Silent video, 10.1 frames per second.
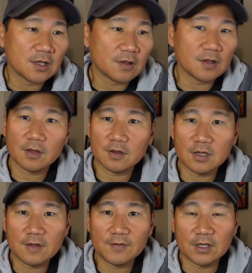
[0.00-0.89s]
this is a
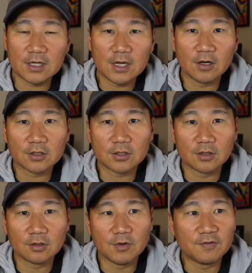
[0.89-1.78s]
significant
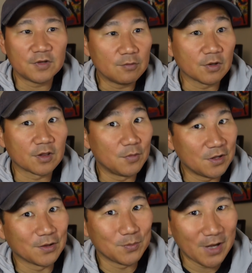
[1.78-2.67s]
character. We've seen what some of
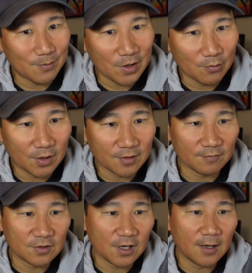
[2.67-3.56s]
the other Batman ones
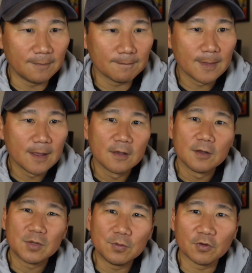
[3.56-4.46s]
have done.
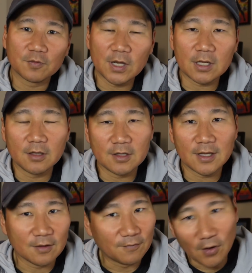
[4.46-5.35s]
People speculate
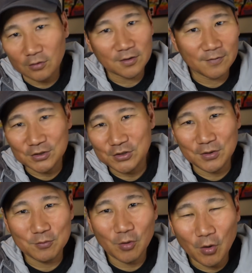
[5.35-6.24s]
that the vault
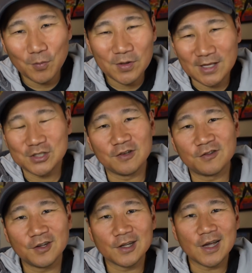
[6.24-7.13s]
eventually will open that she's
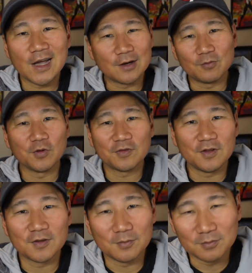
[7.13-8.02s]
sitting on and we'll see
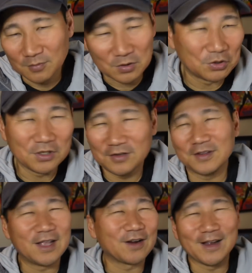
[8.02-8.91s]
some goodies
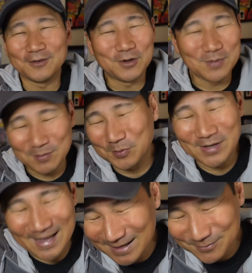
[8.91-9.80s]
in there. I don't know, maybe it'll
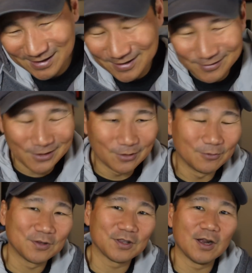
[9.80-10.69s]
be animated. You know,
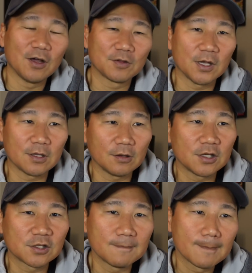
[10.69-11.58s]
once again, all
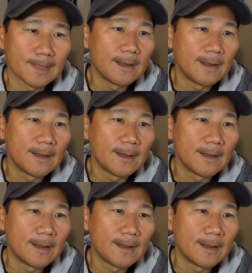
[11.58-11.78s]
speculation.